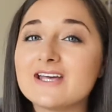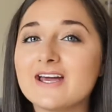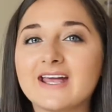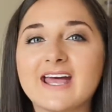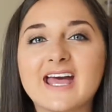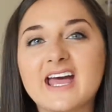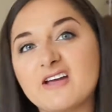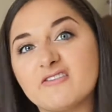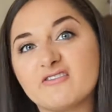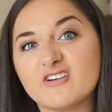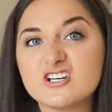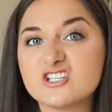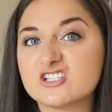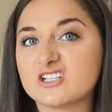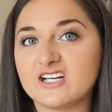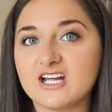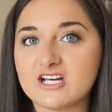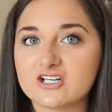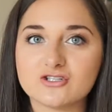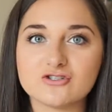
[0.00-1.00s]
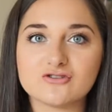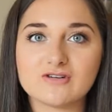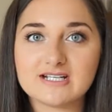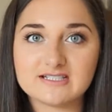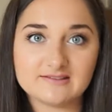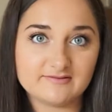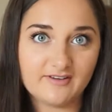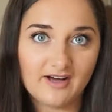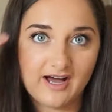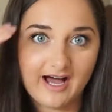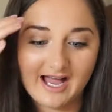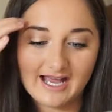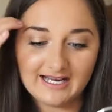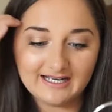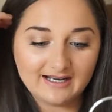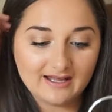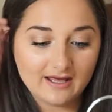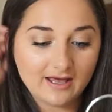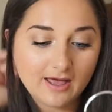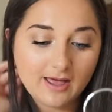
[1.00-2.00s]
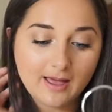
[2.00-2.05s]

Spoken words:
okay, French Connection dress, fine,